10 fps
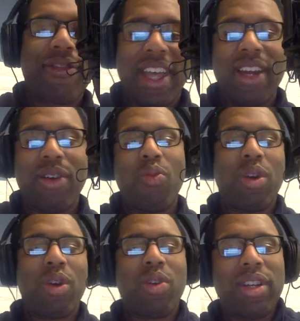we're
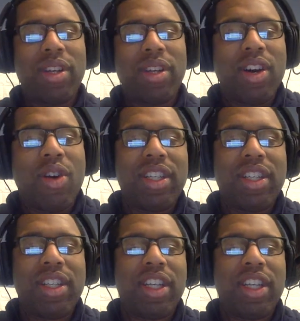going to go into
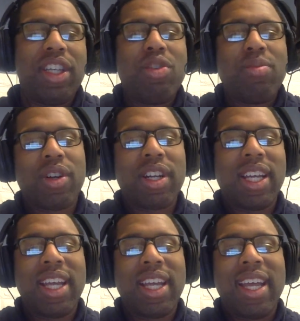humor
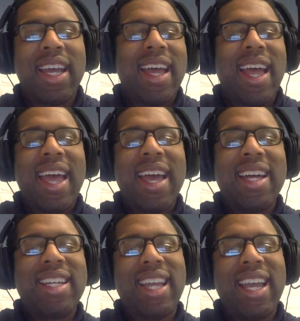
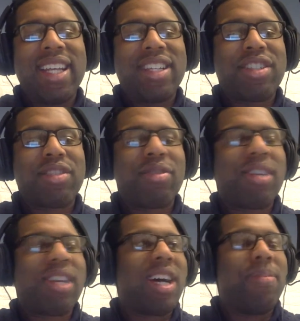and
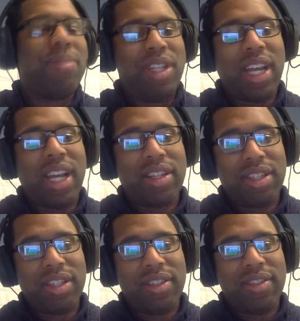answering
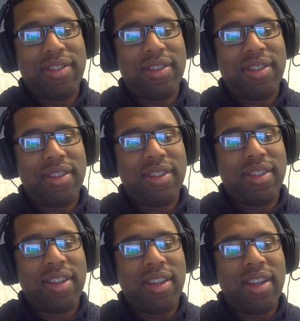objections.
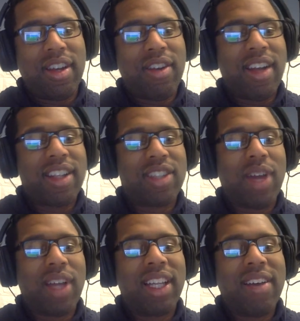All right, so I
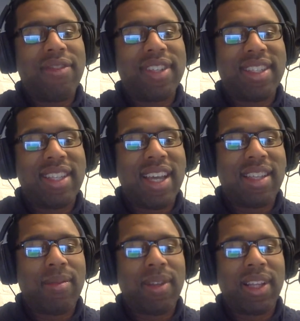love to say
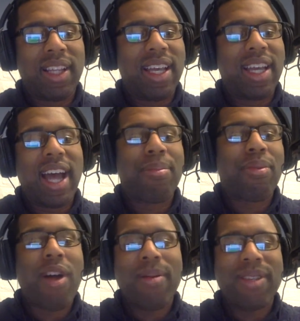something like, I
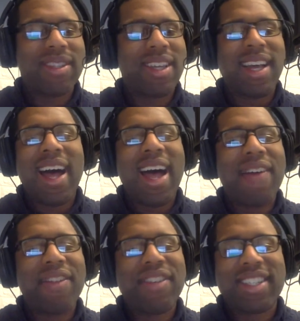promise I
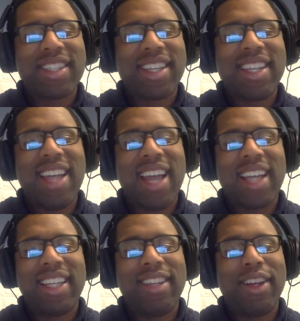haven't just
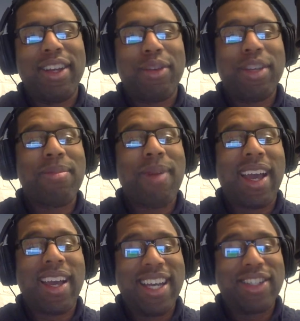connected to increase my
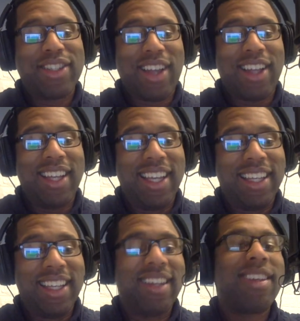connections on
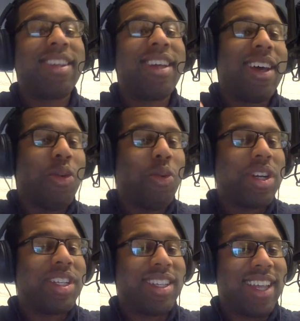LinkedIn,
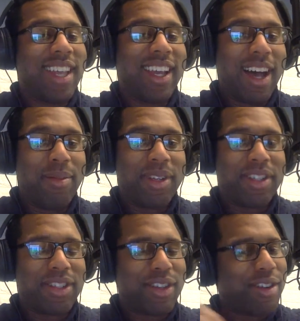which is a common
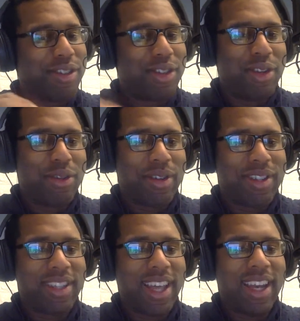concern, so you
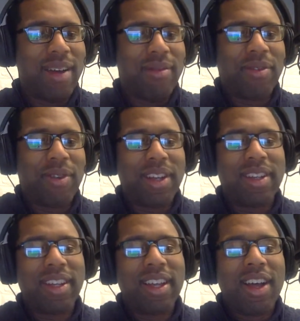address that up front.
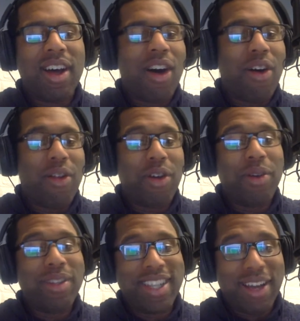Although
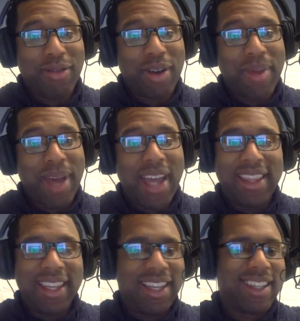it's never a bad
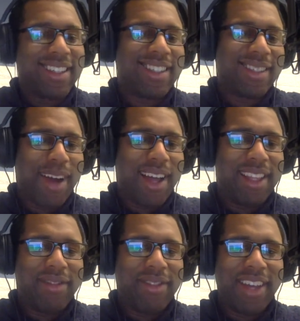thing, smiley
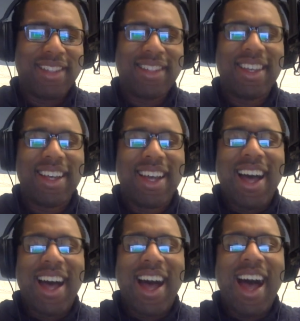face.
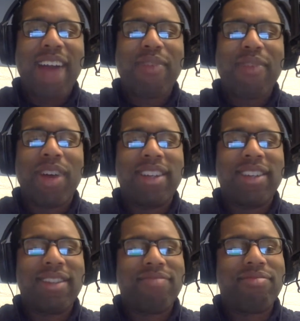I run
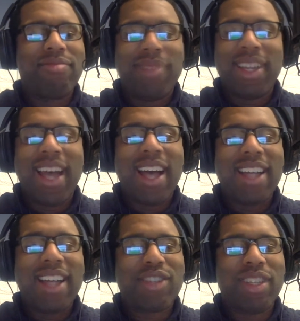
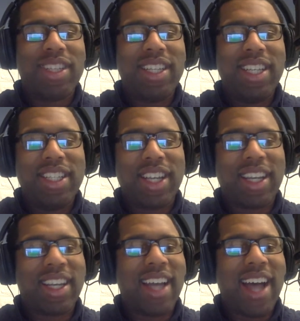
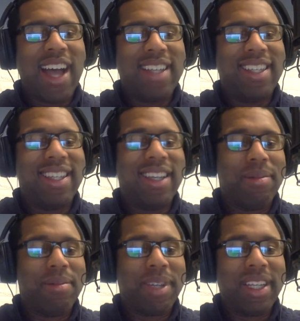strategic IT
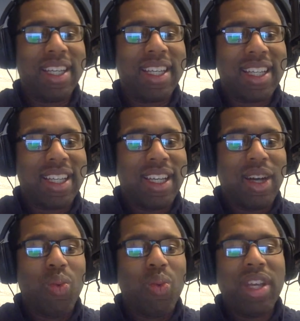company.
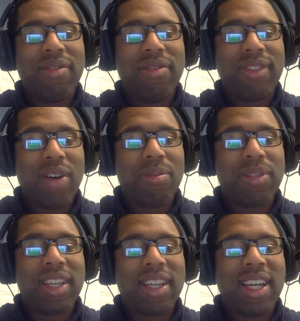We've helped
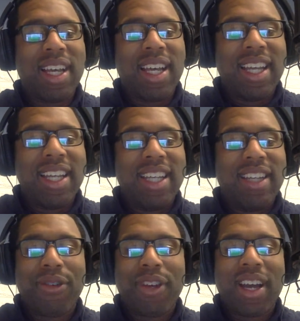
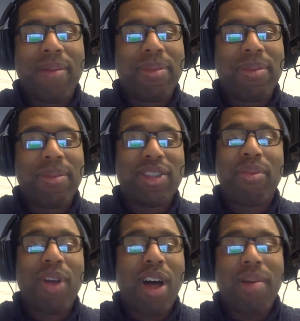different companies solve
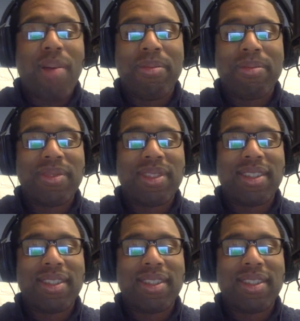problems